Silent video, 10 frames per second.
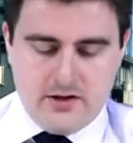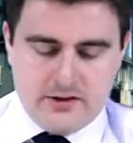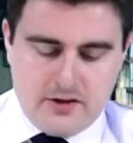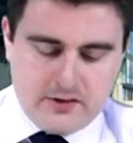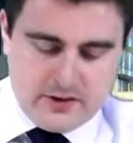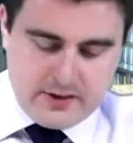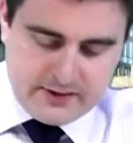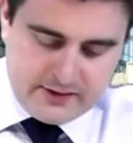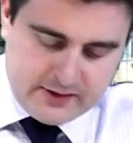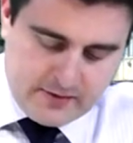So under
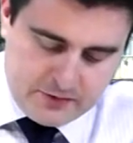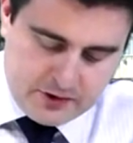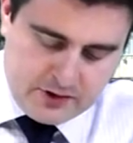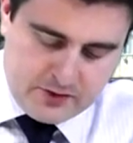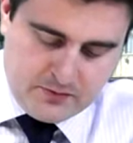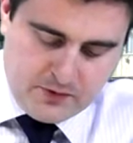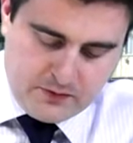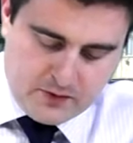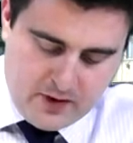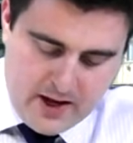this assumption,
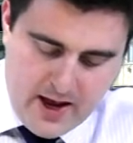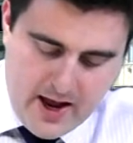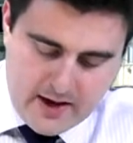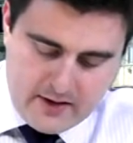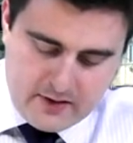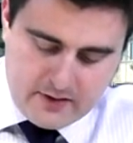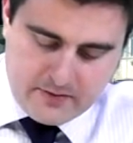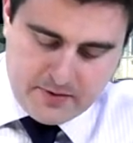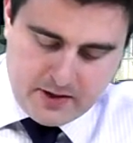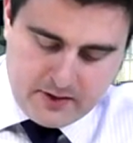we've got end of
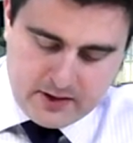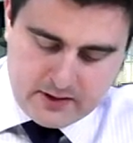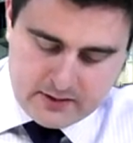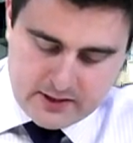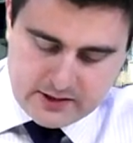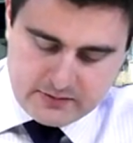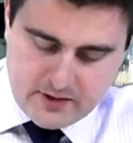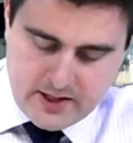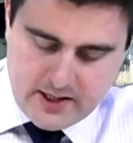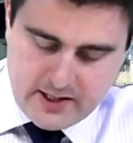the period. That's
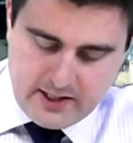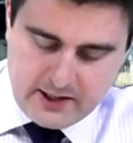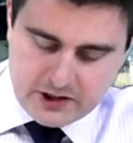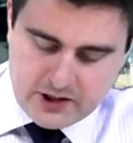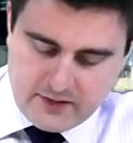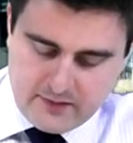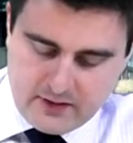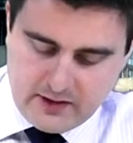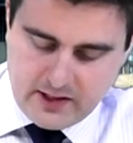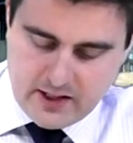where in each
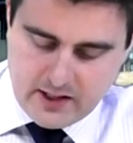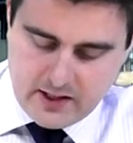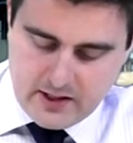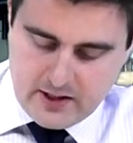given year,